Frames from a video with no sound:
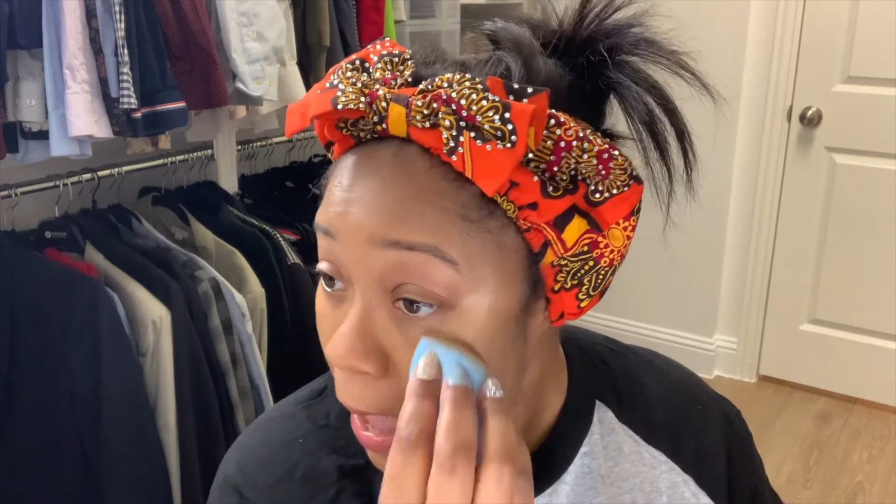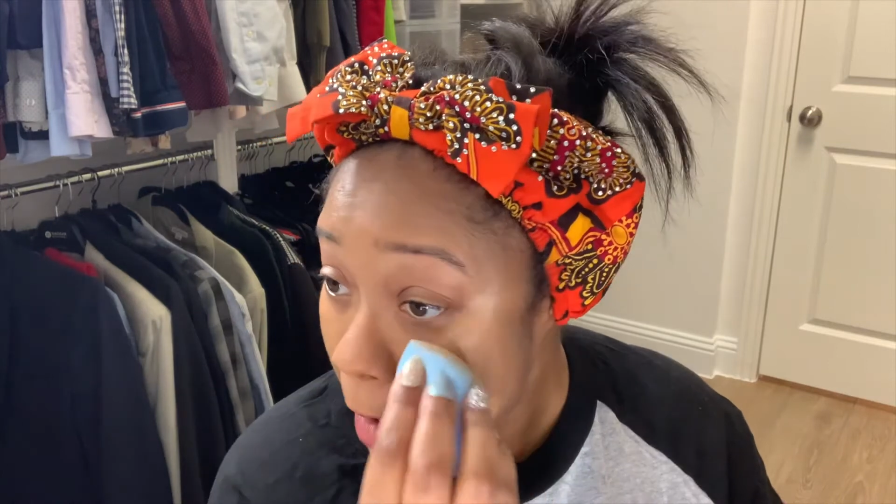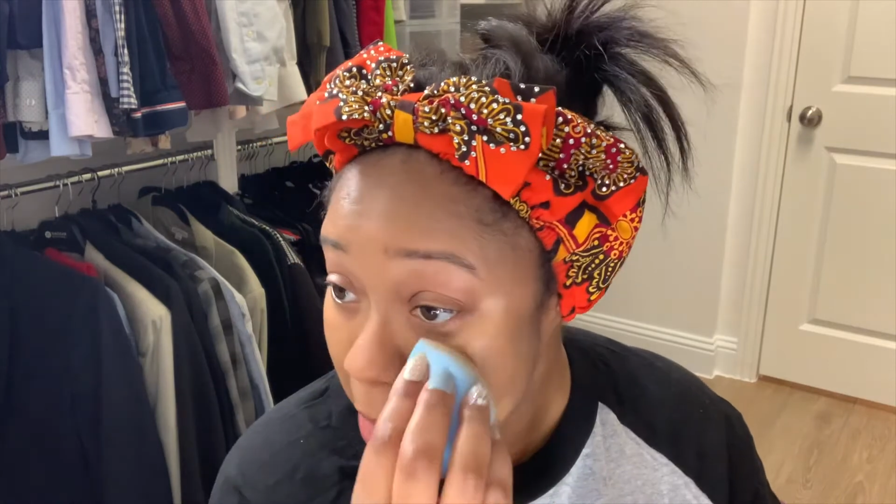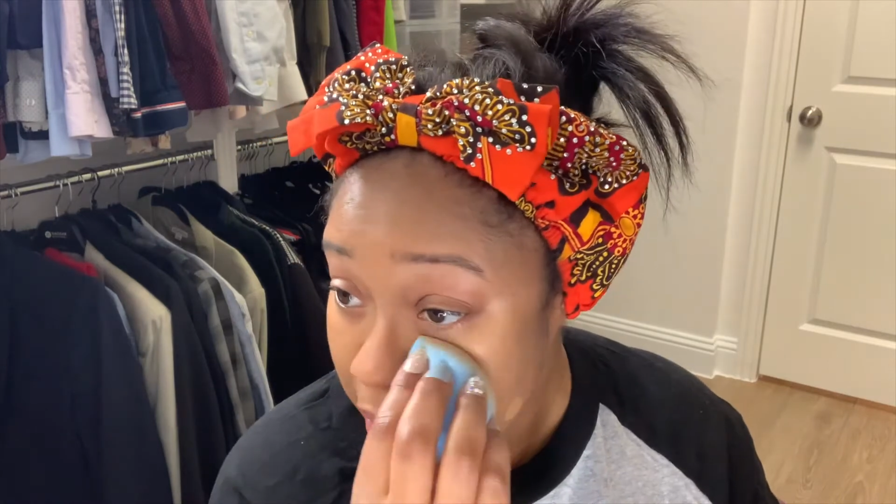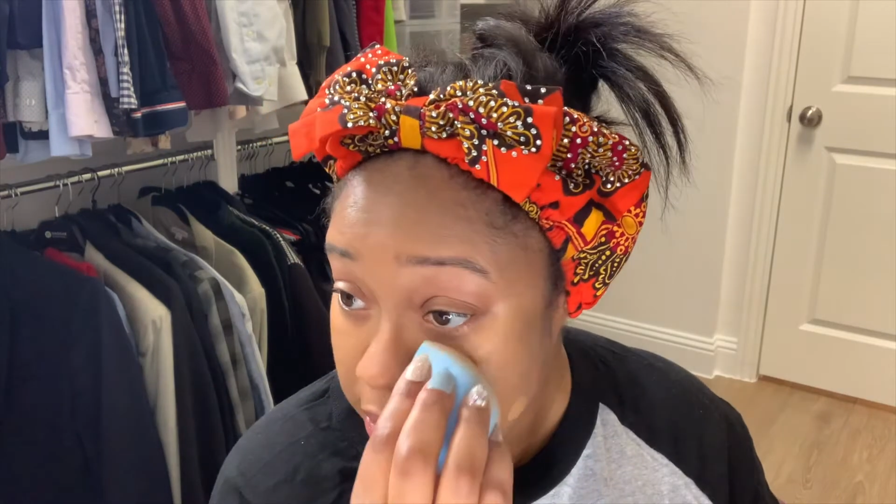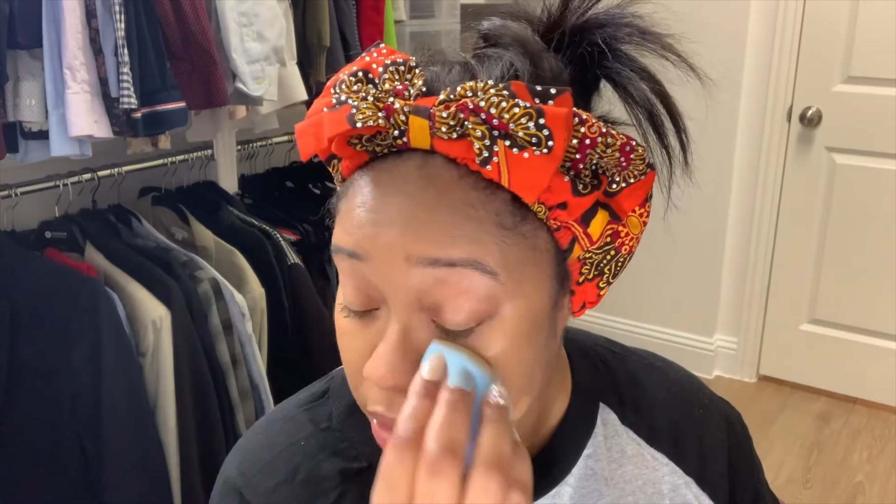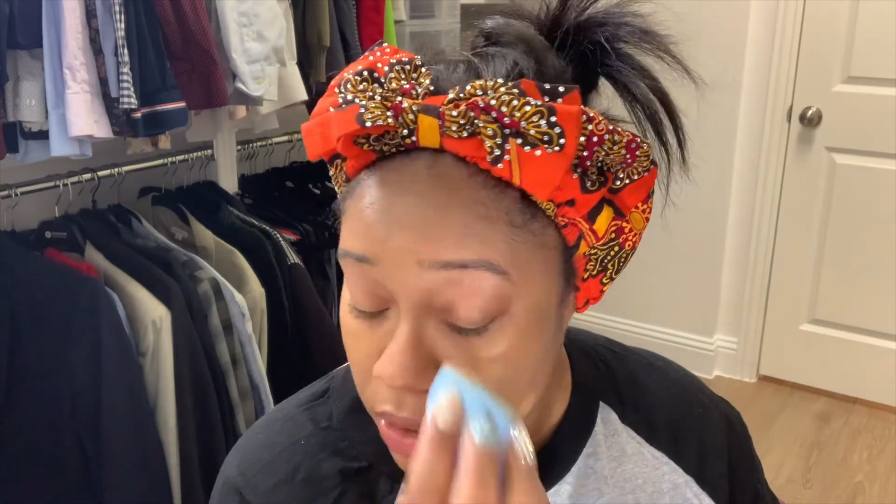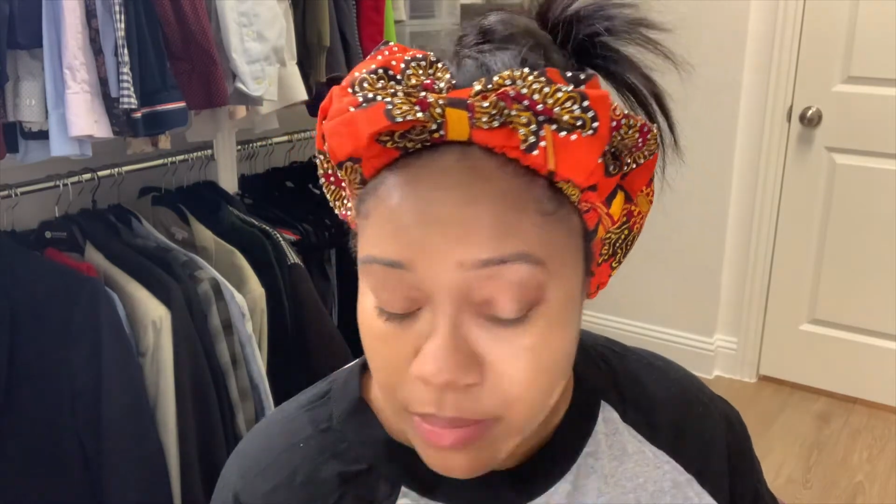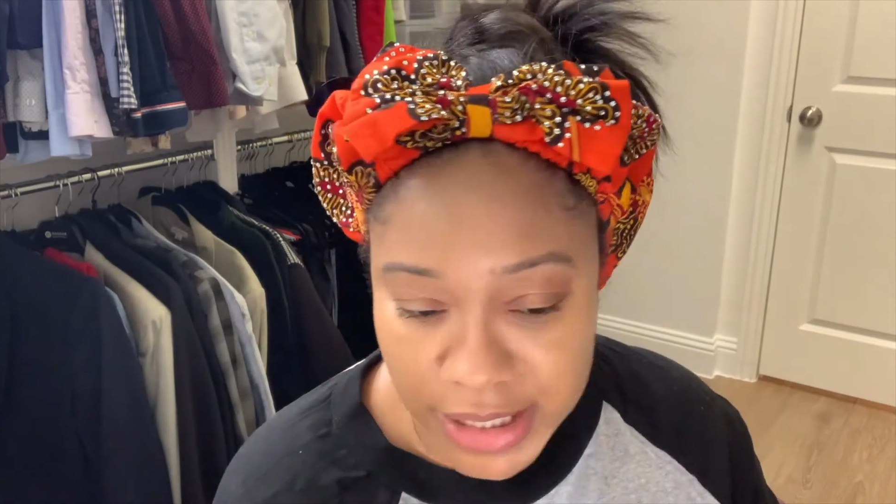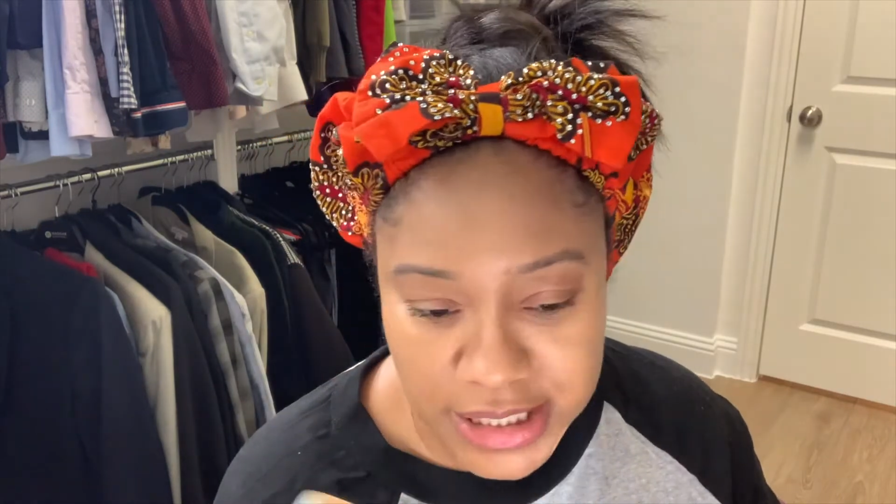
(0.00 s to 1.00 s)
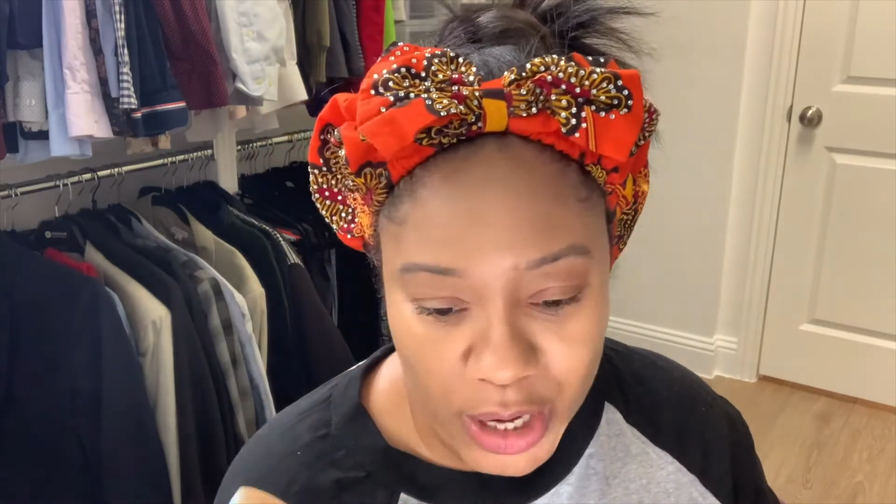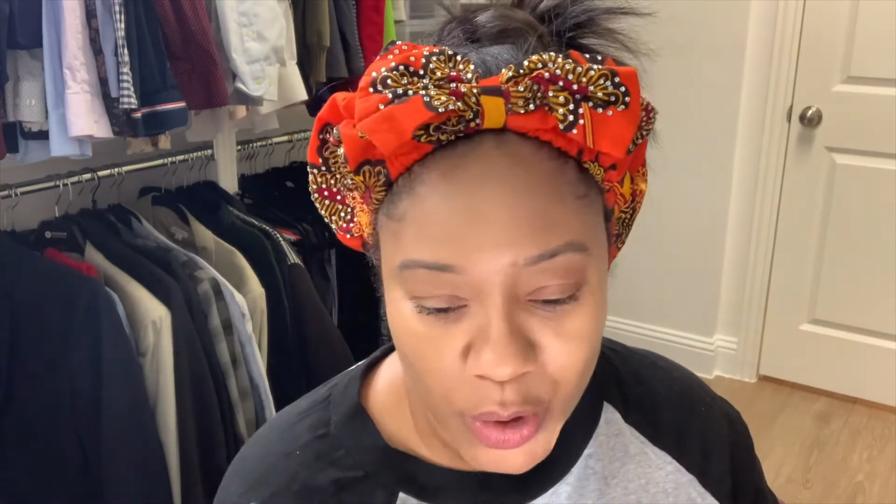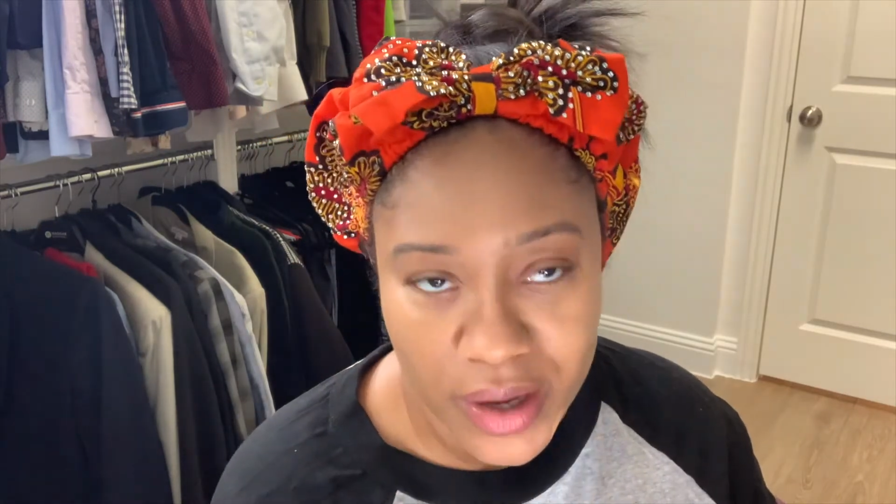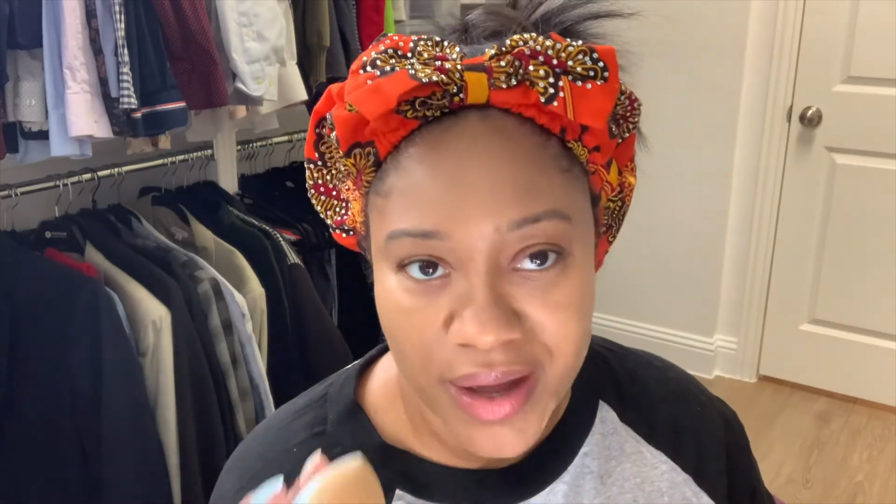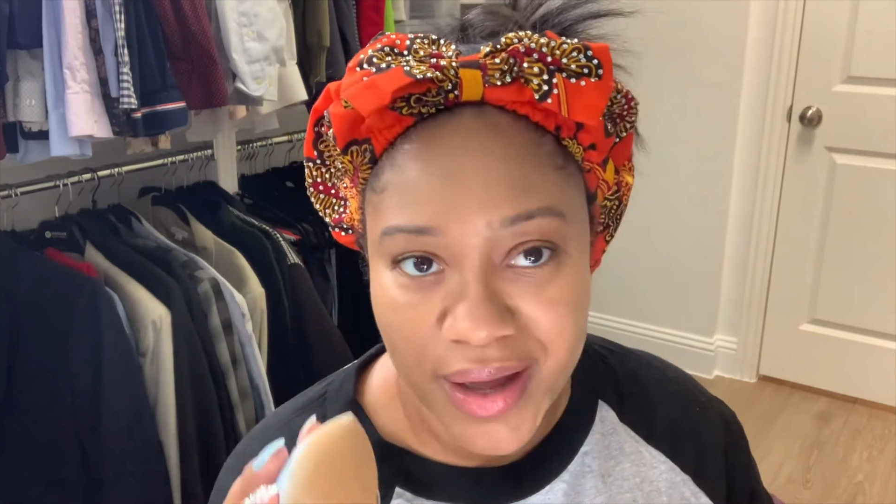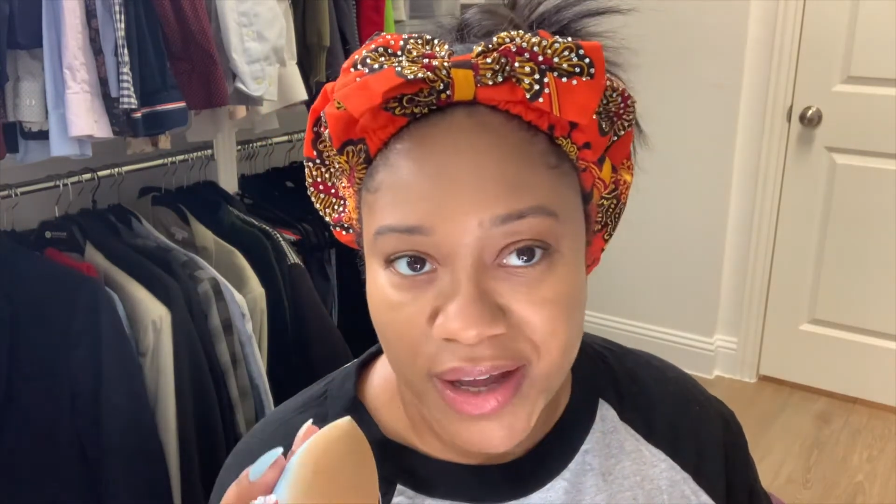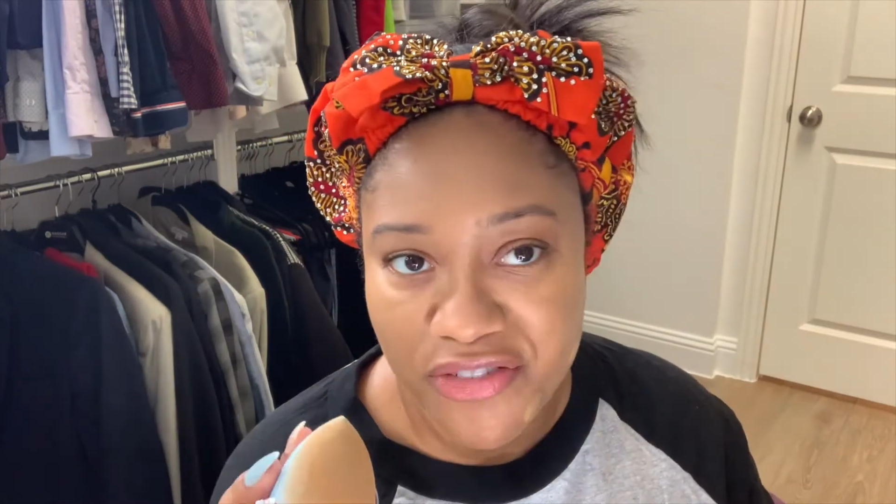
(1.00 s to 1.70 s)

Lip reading: mascara